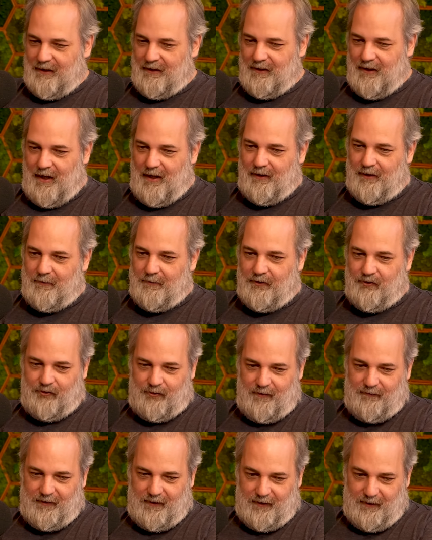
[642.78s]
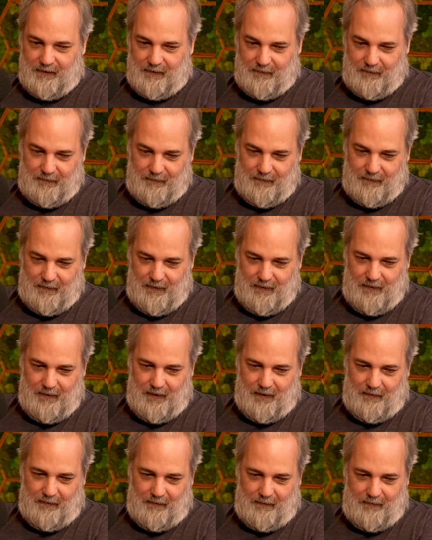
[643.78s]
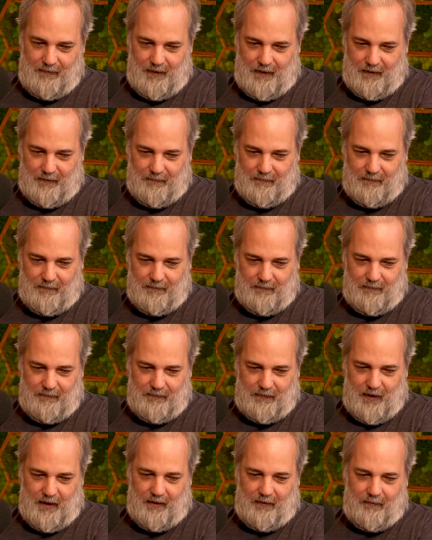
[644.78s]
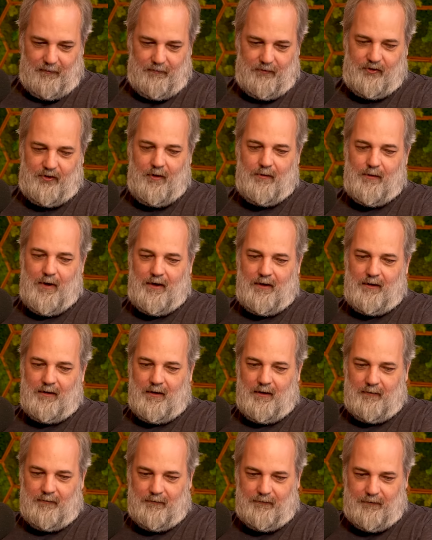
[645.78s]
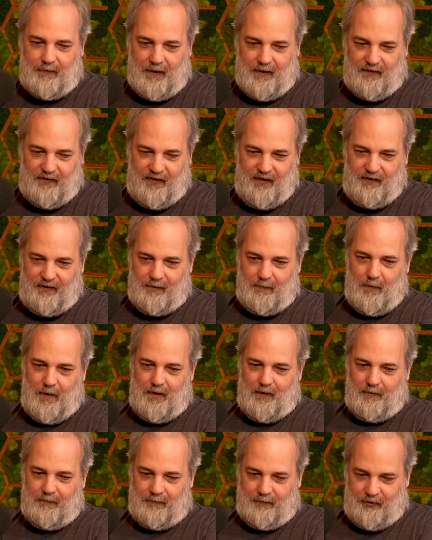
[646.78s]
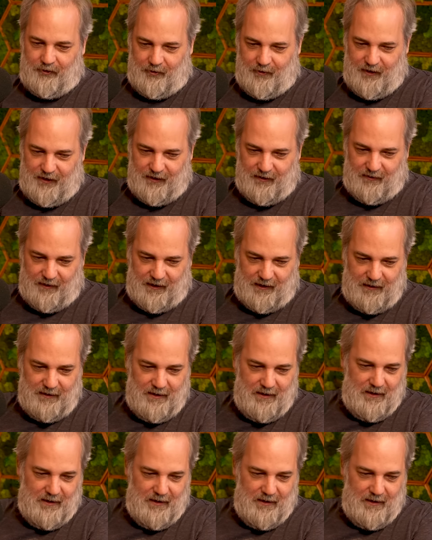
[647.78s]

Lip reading: Hollywood trivia showrunner of season one of Jury Duty.